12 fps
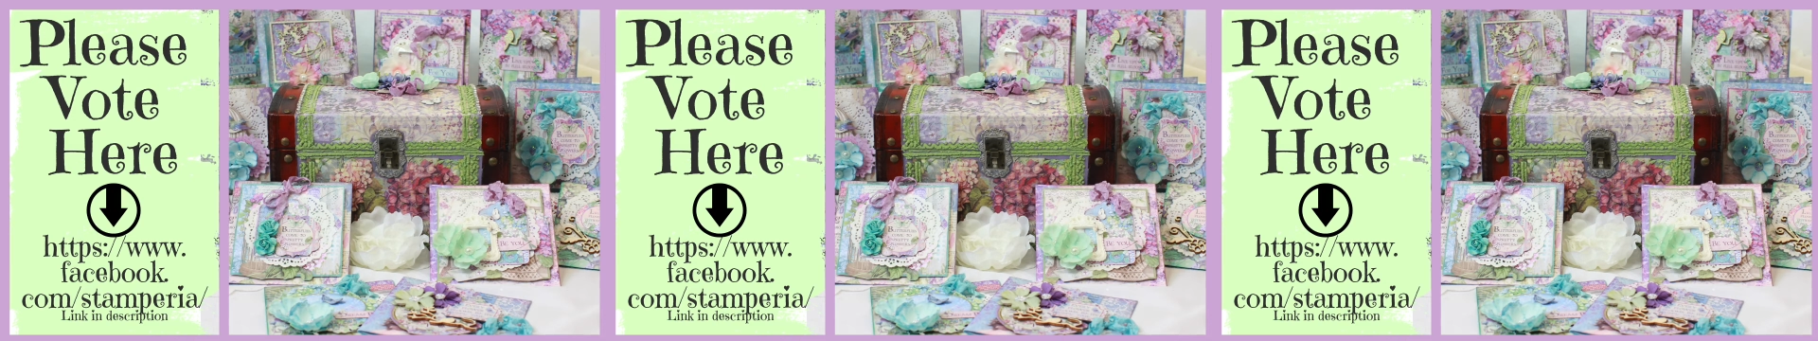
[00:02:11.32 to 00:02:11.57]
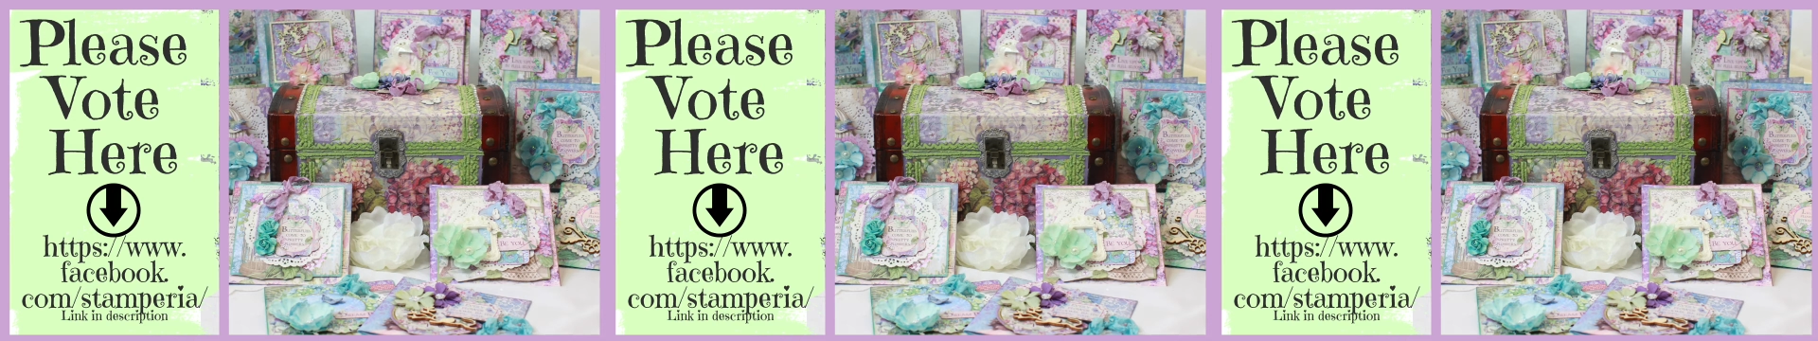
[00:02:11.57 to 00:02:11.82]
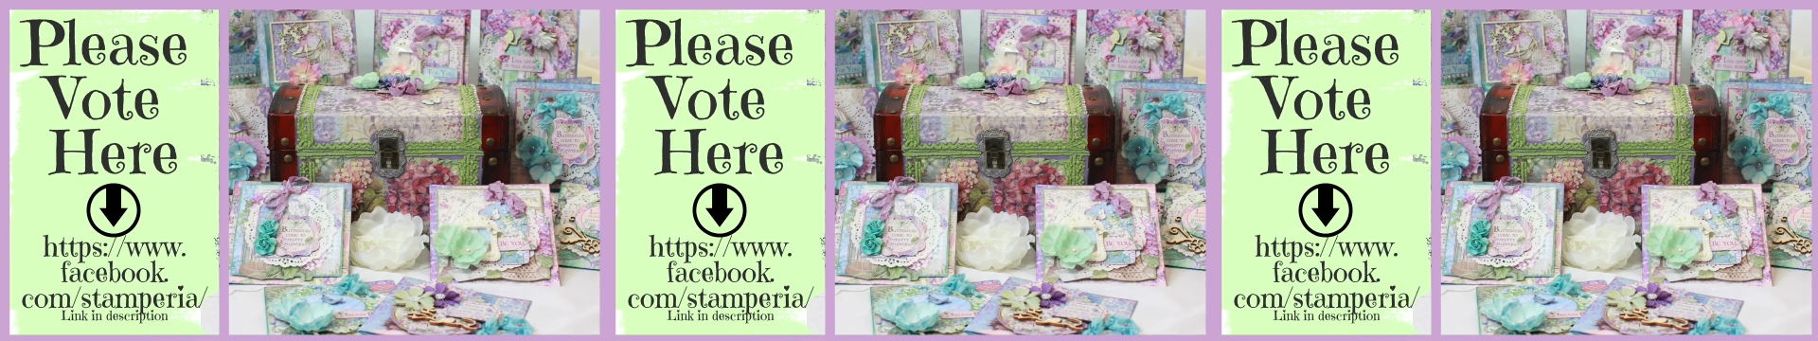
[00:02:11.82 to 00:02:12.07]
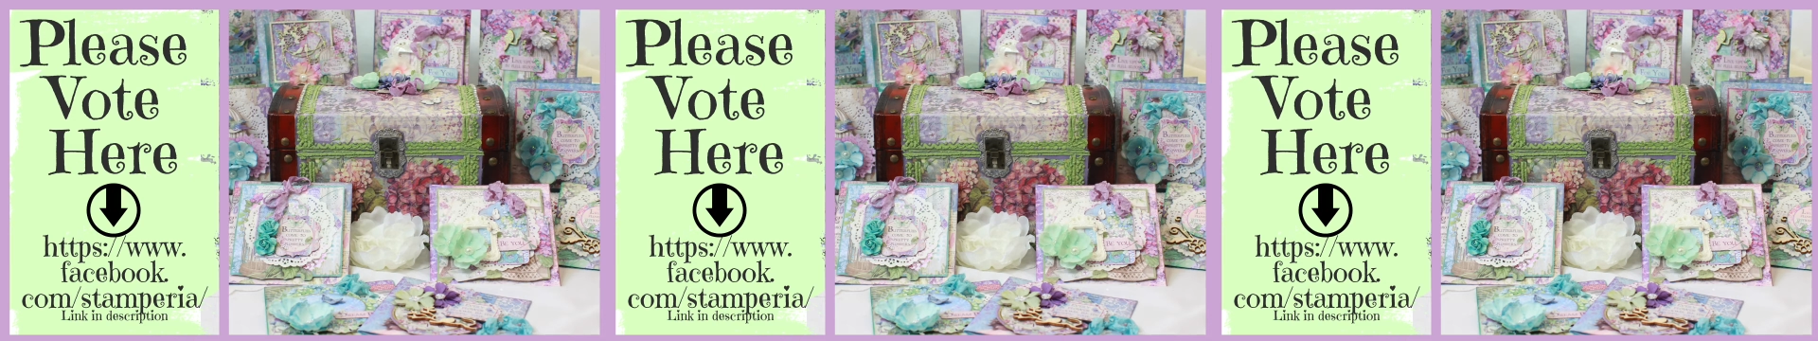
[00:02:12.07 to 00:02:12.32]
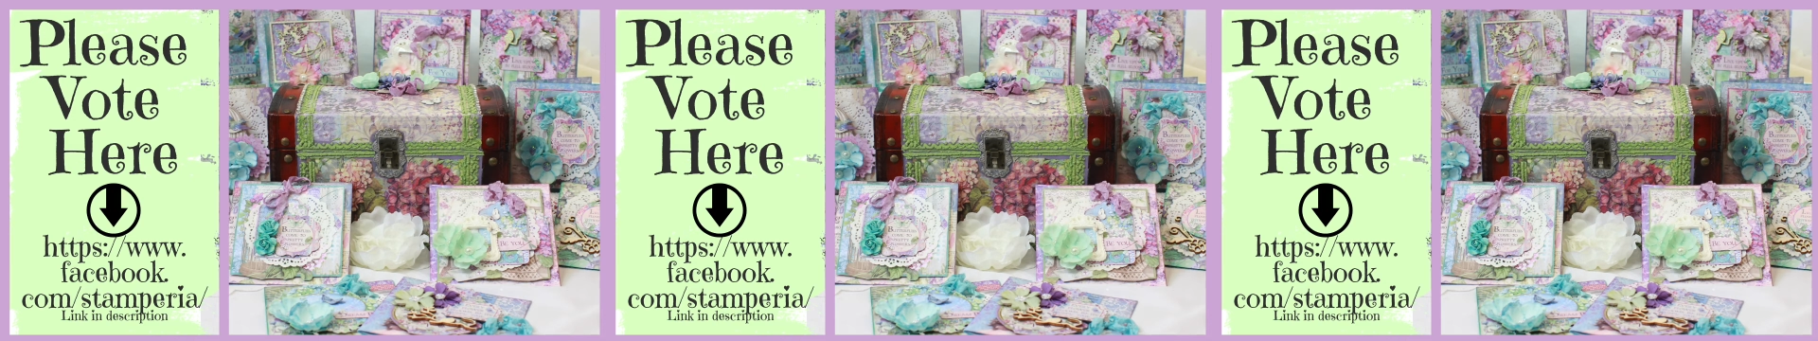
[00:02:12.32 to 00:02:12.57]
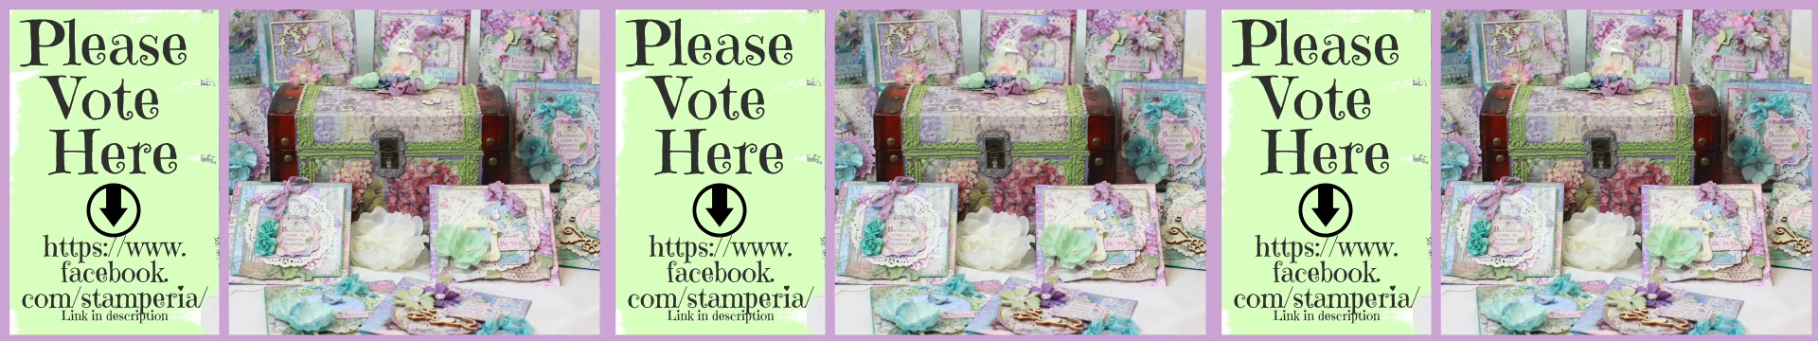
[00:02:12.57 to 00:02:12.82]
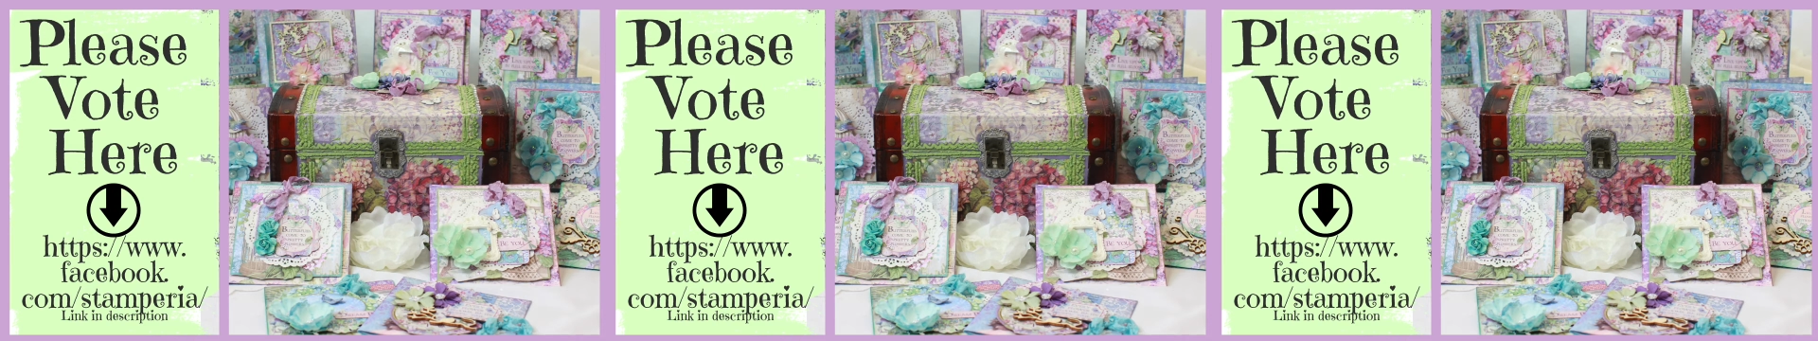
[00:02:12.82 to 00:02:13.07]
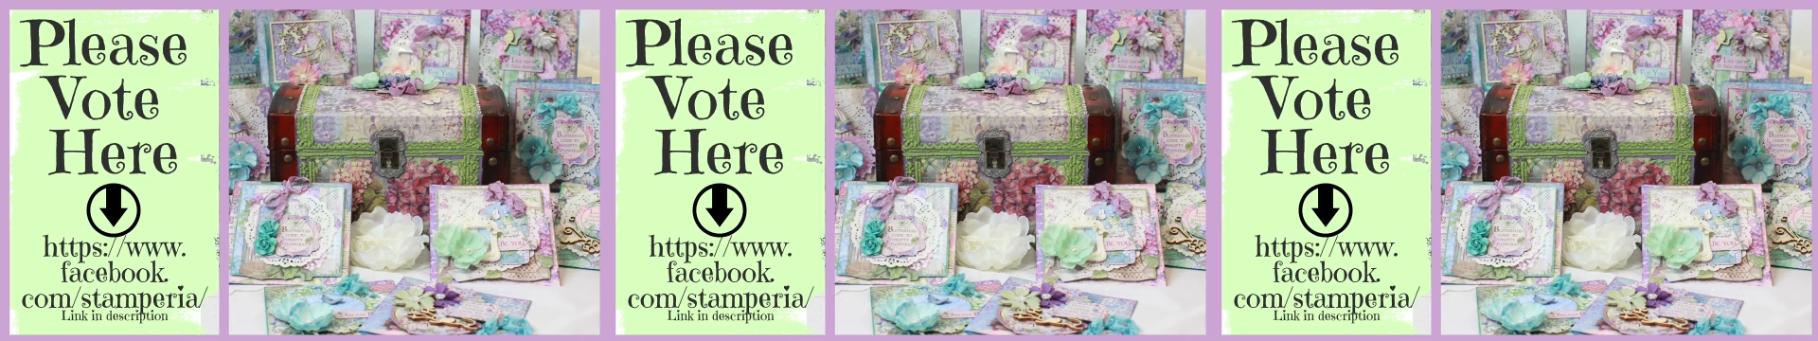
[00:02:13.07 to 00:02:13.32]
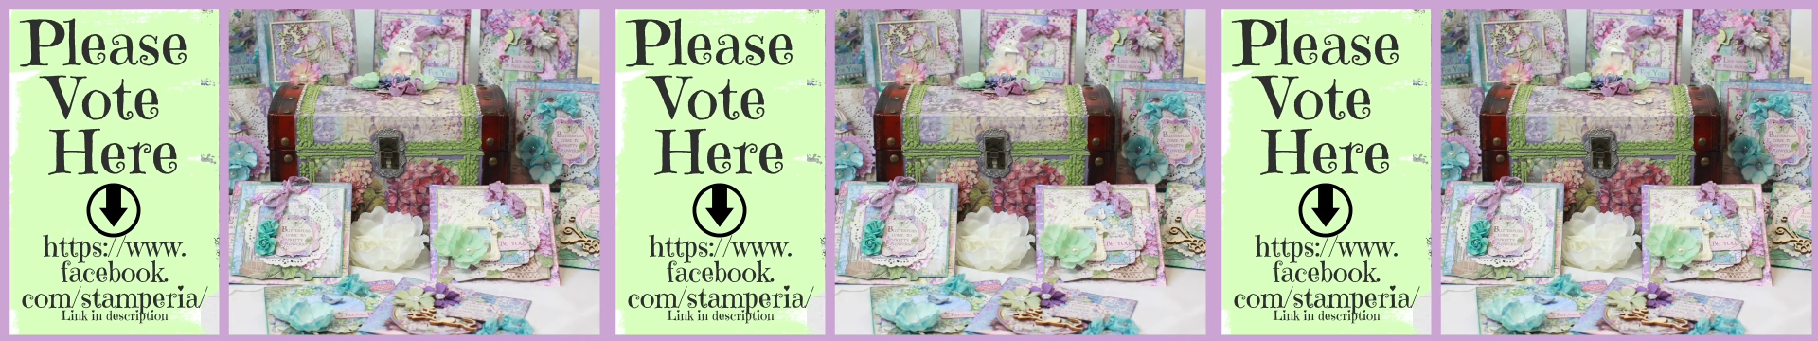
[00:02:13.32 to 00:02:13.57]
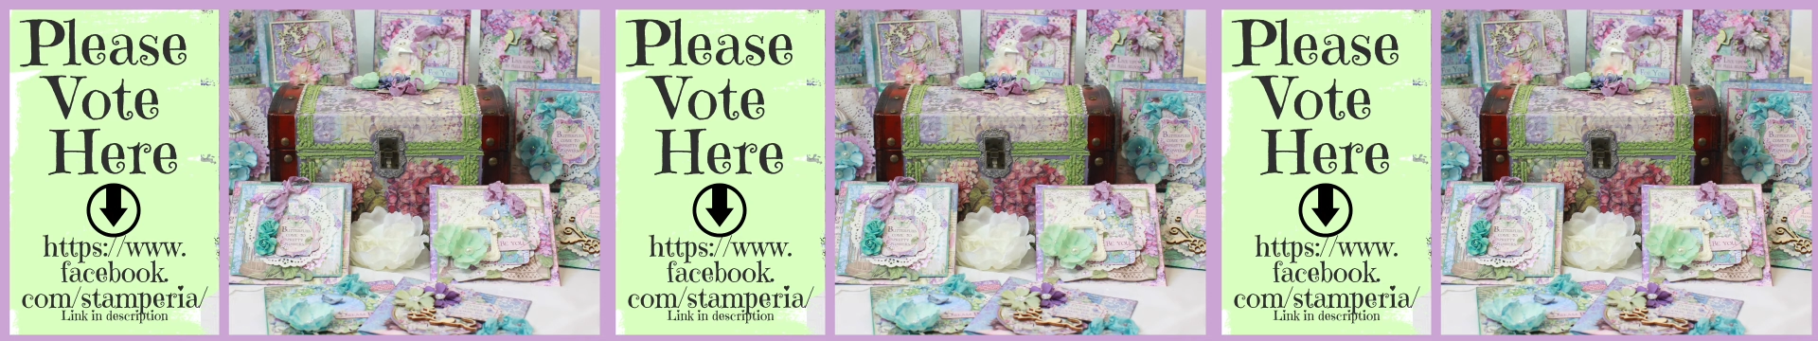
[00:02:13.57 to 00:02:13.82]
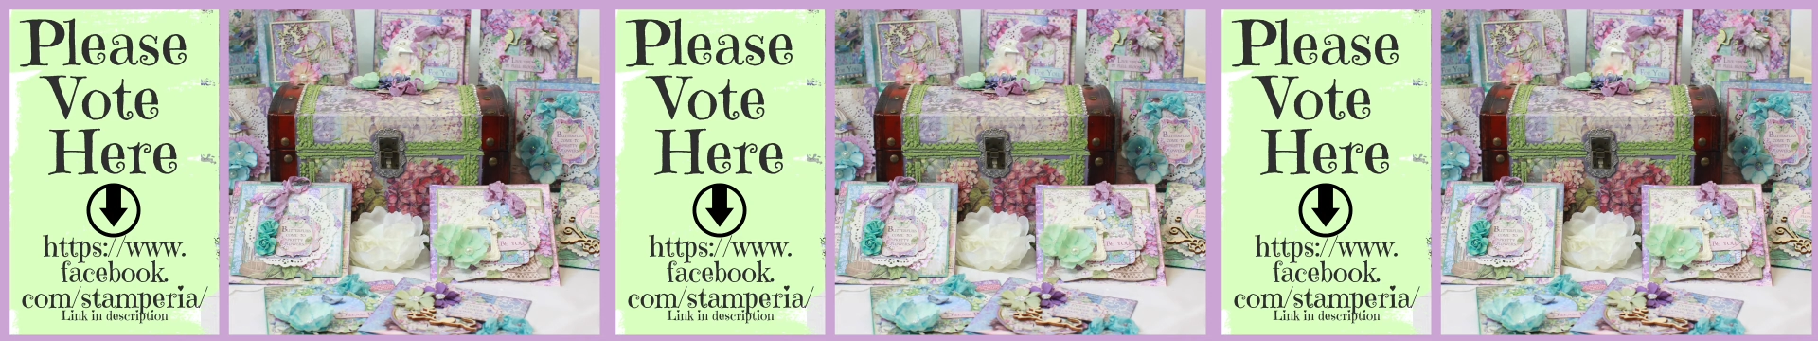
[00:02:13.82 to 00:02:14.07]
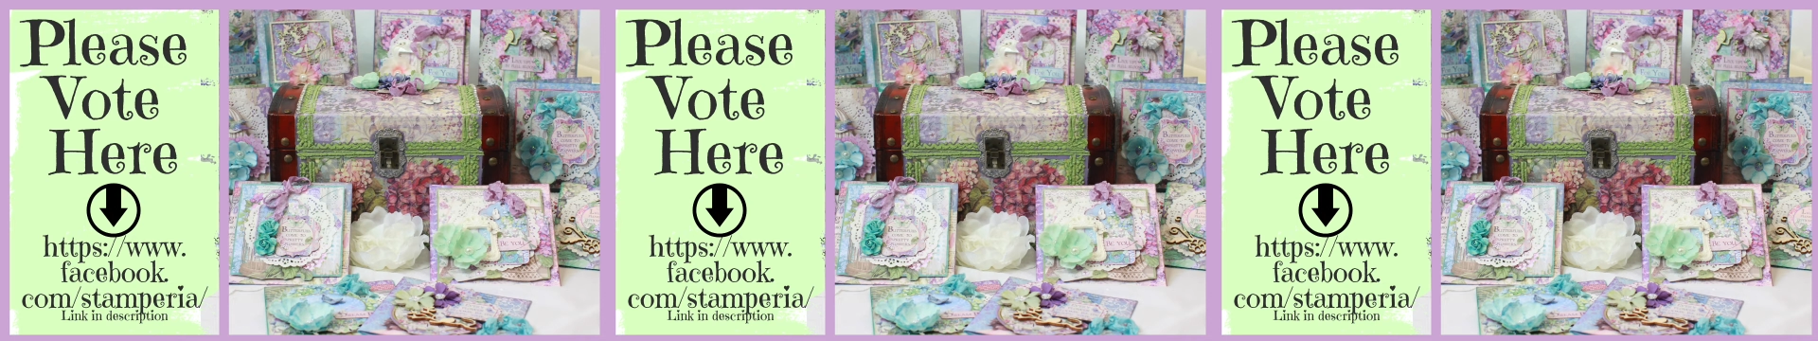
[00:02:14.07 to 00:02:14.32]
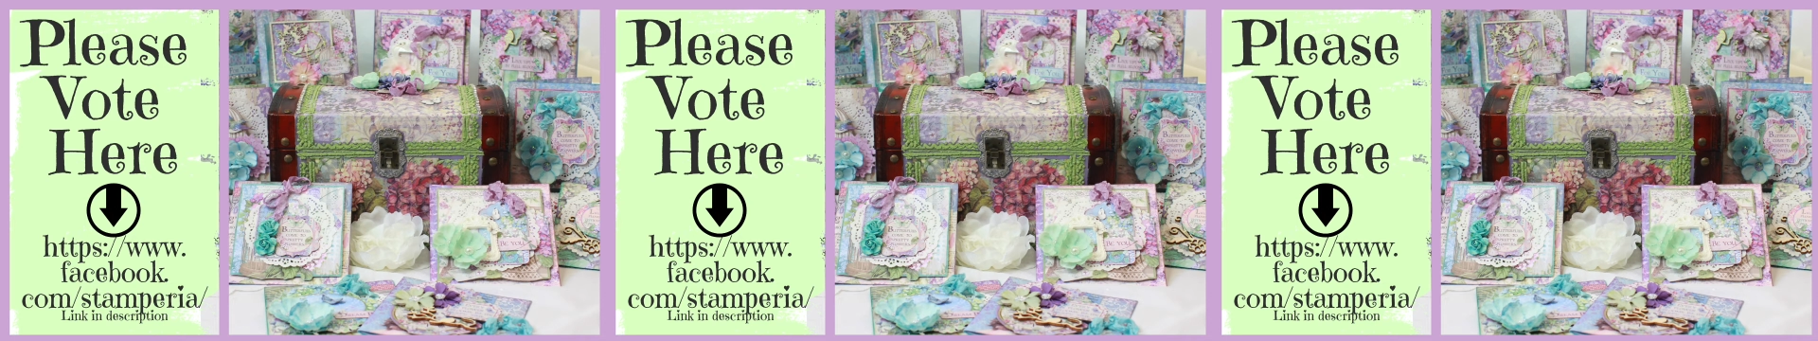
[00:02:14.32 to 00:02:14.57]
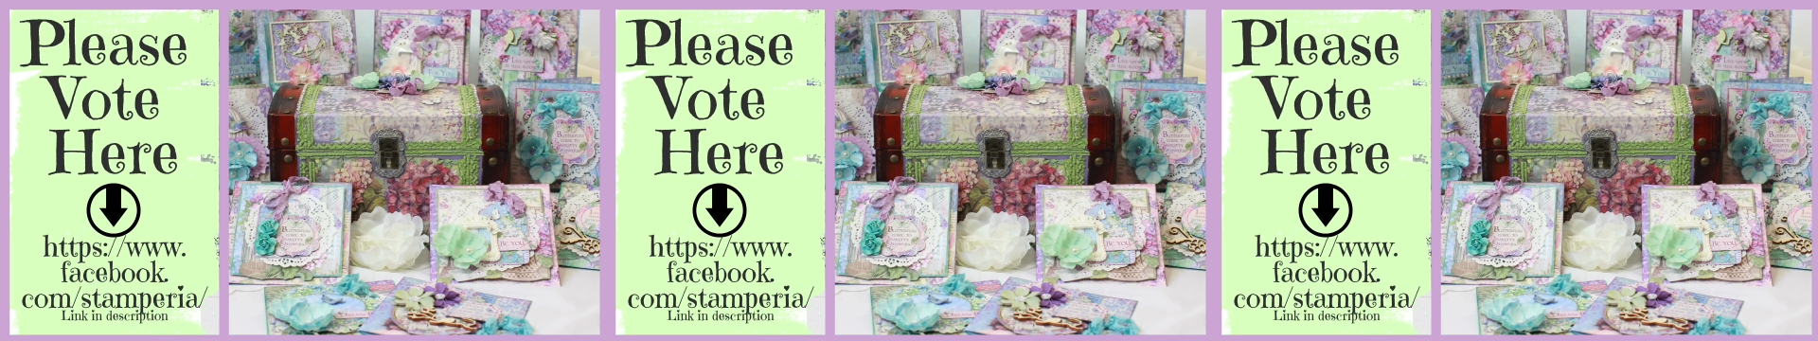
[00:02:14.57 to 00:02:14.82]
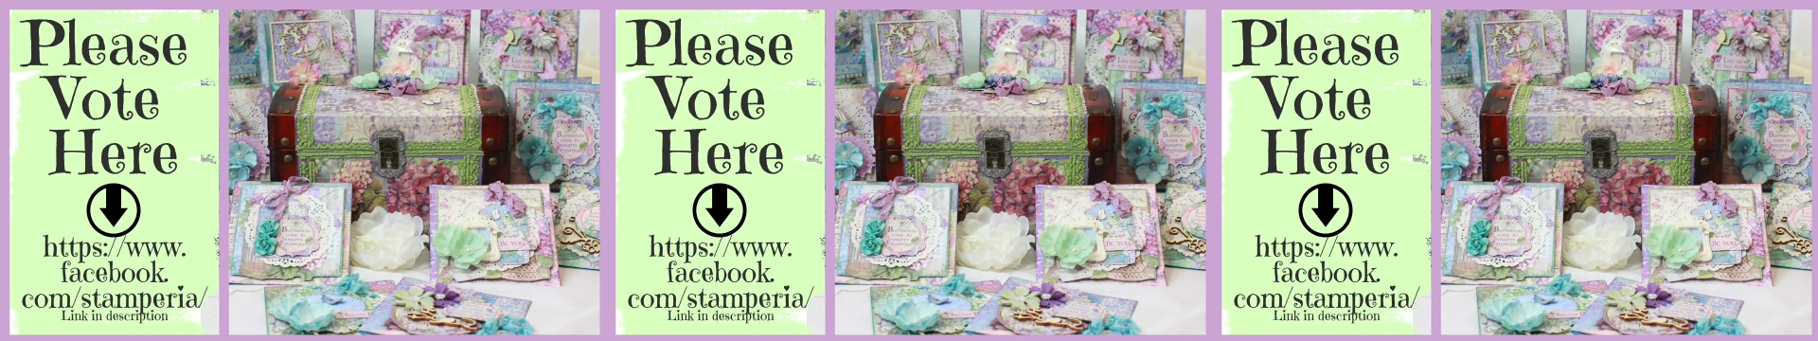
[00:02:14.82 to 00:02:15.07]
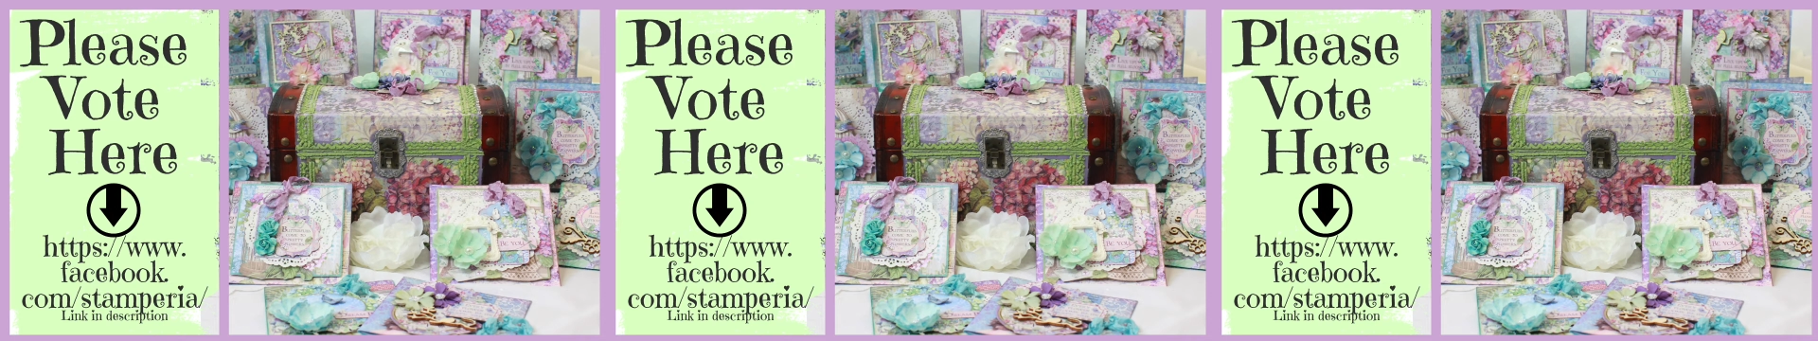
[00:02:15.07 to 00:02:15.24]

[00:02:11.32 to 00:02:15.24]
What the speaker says: No face is visible, so there are no lips to read.